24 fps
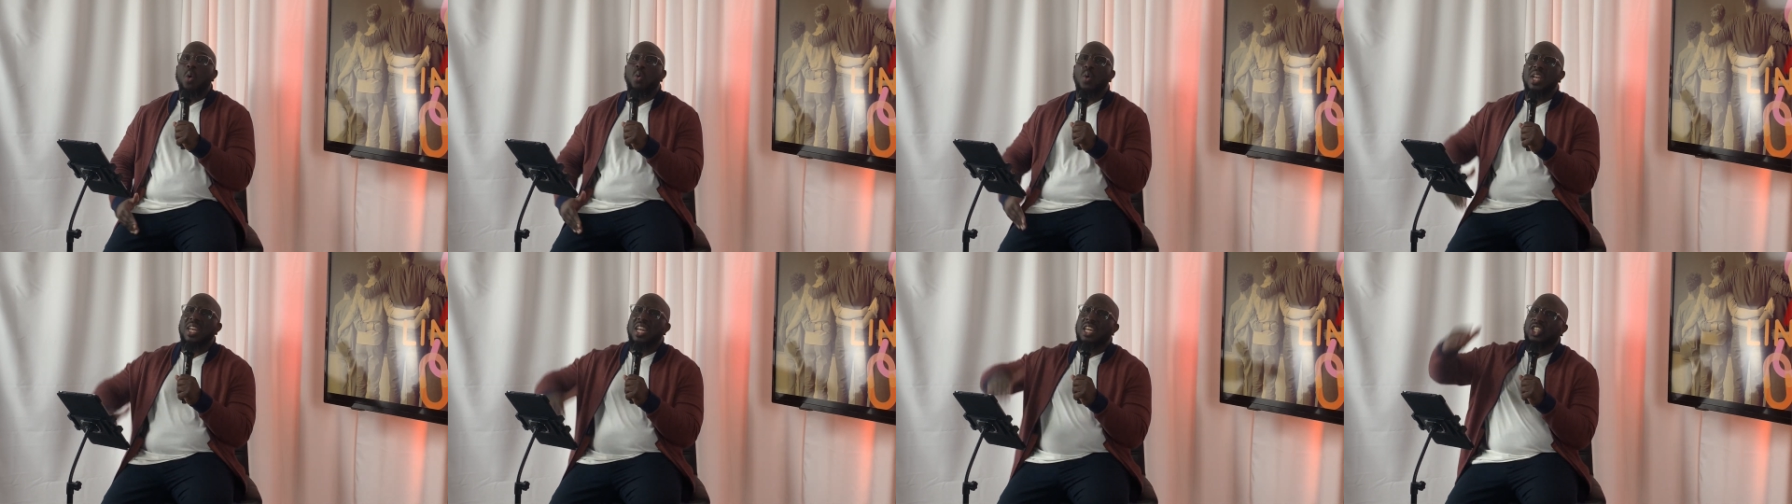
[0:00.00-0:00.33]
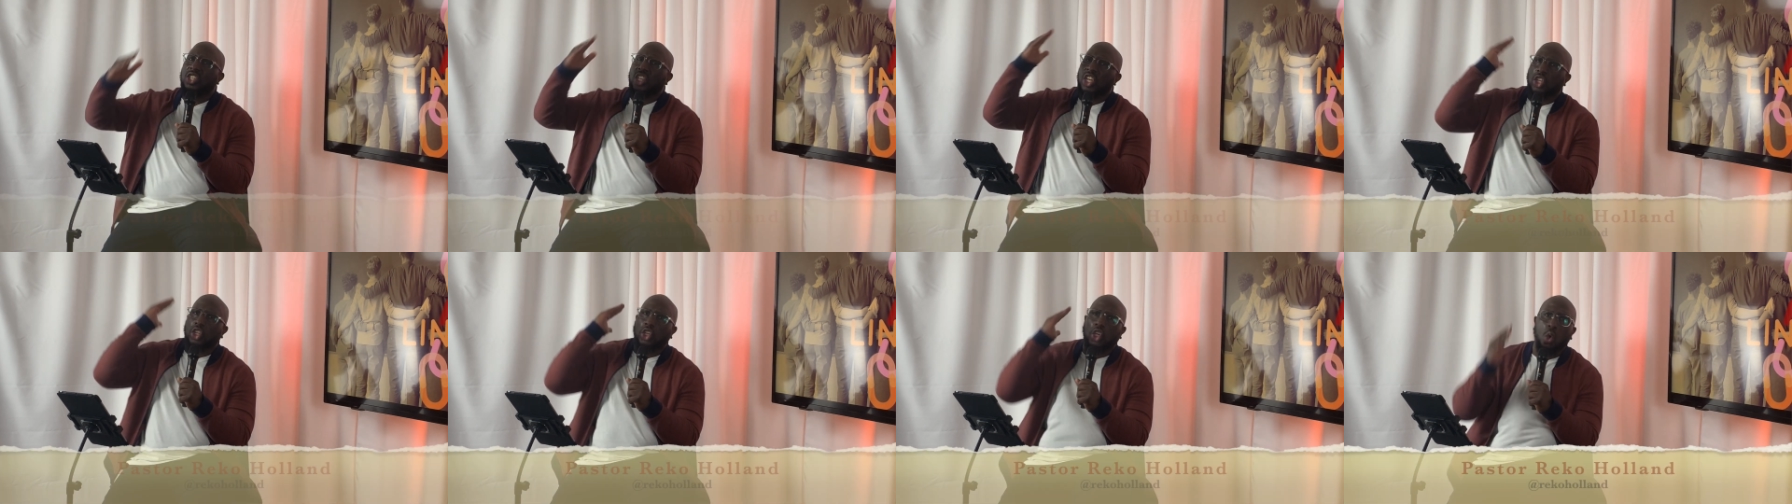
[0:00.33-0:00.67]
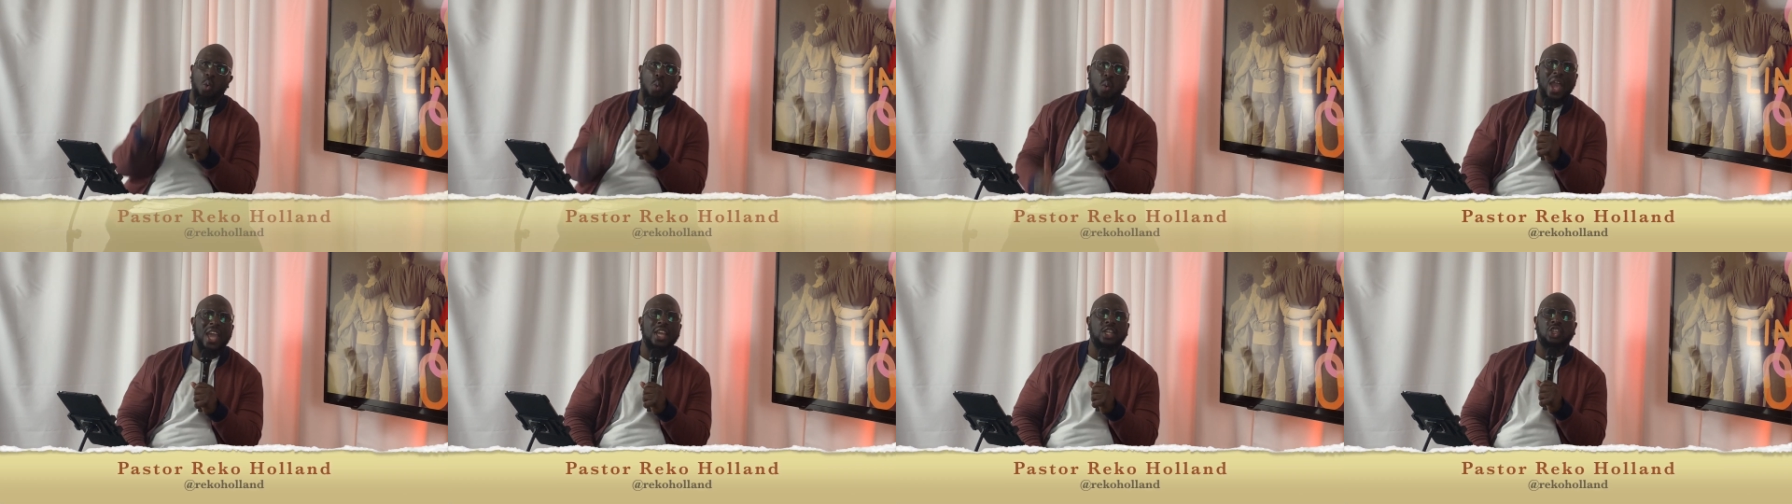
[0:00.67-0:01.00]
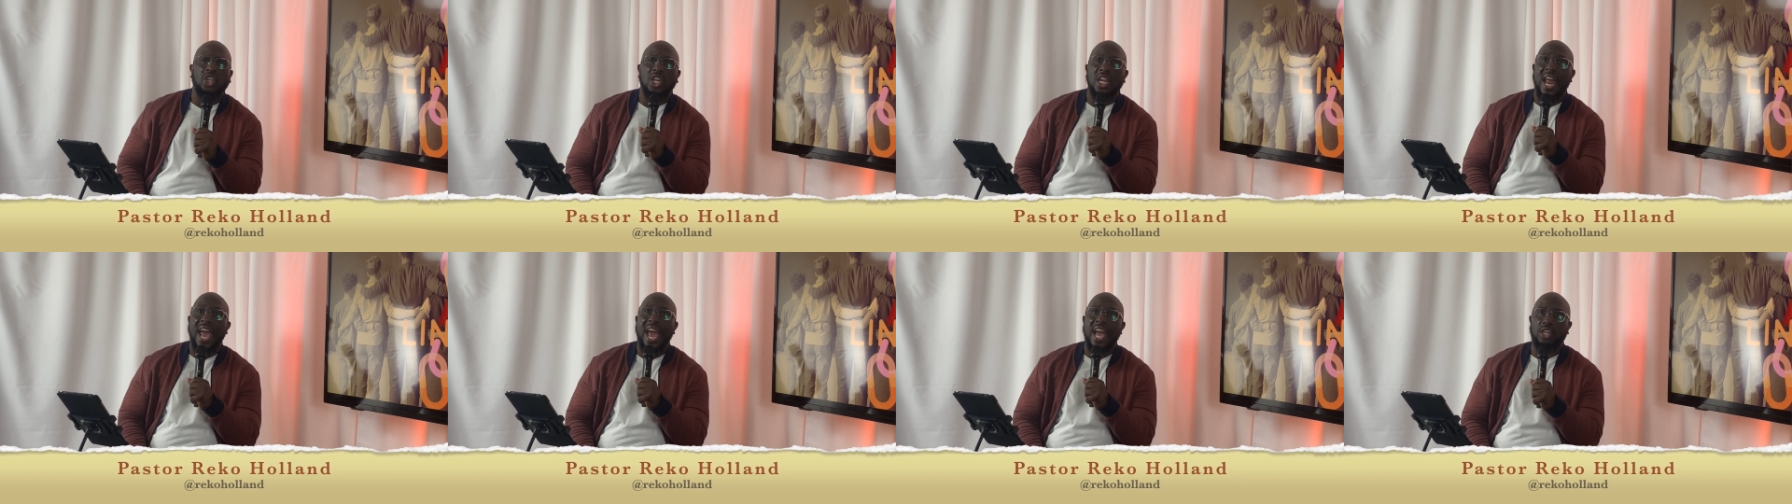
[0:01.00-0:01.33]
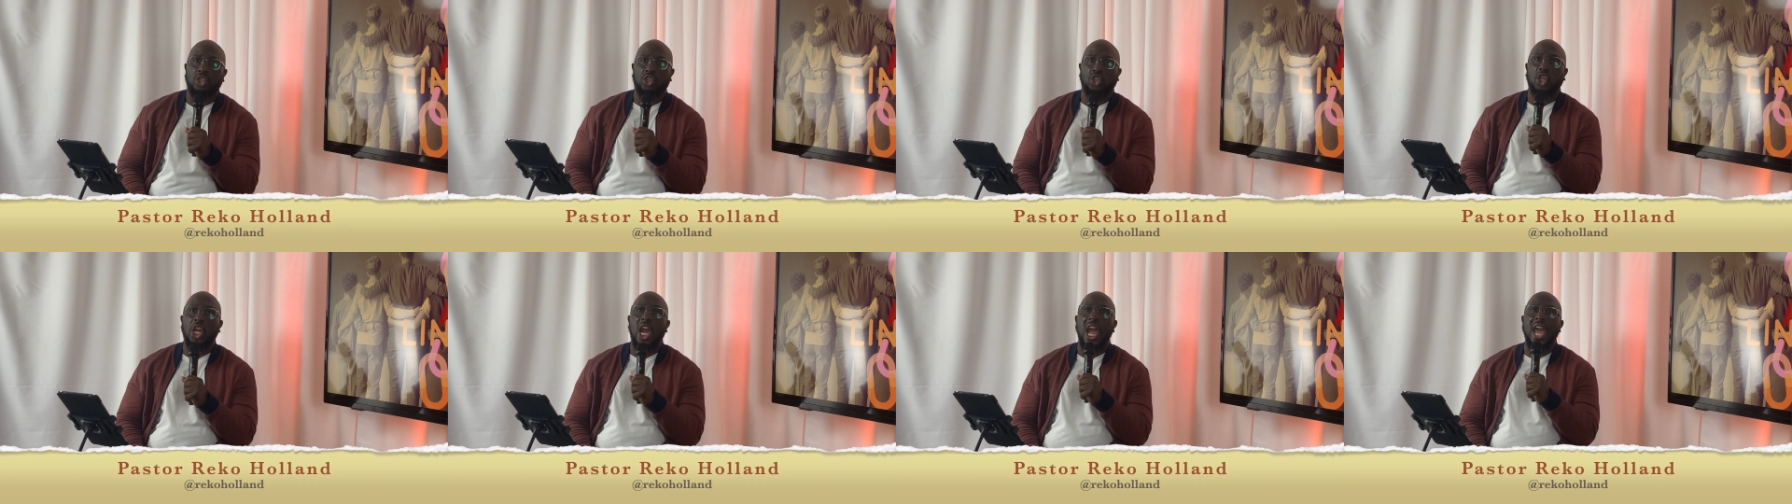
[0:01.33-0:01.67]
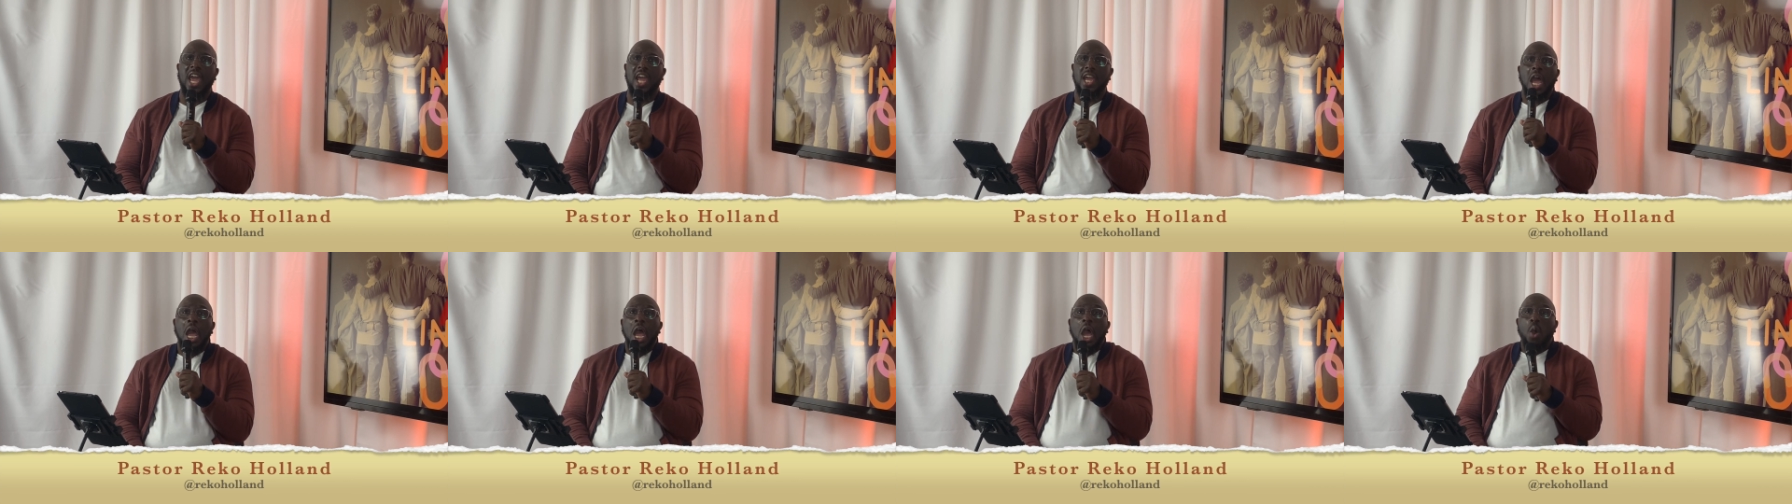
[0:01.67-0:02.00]
when the situation has
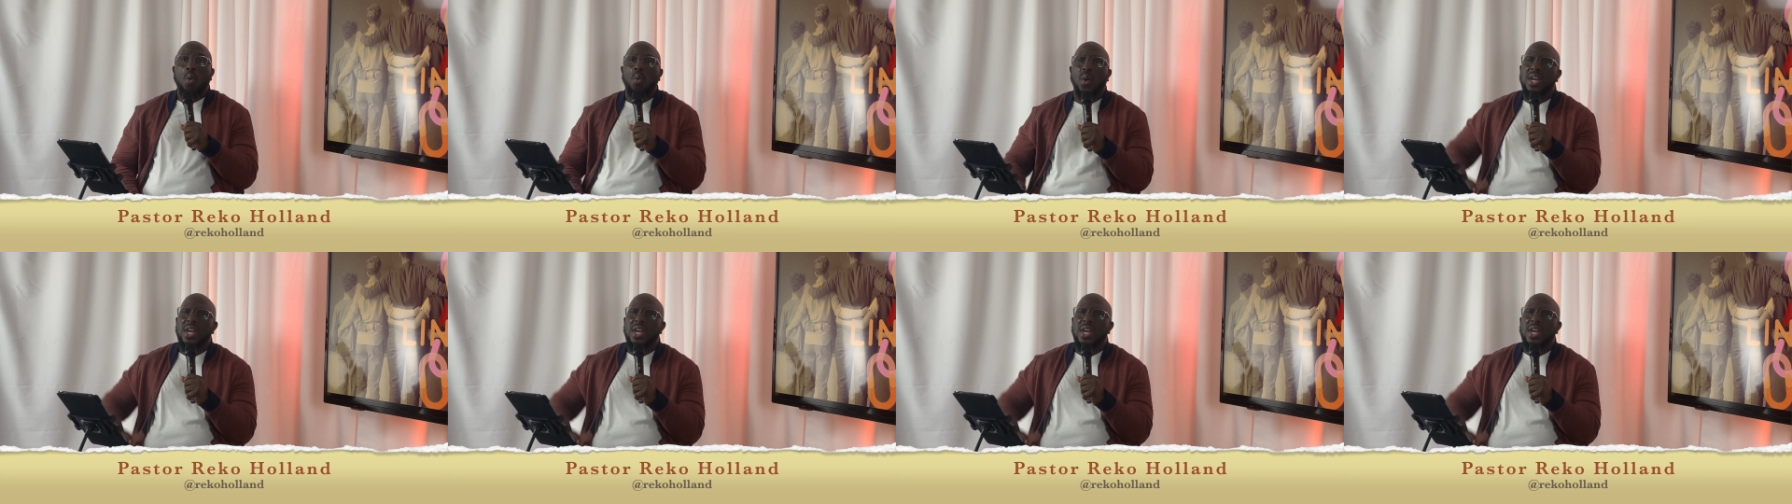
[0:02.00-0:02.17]
changed,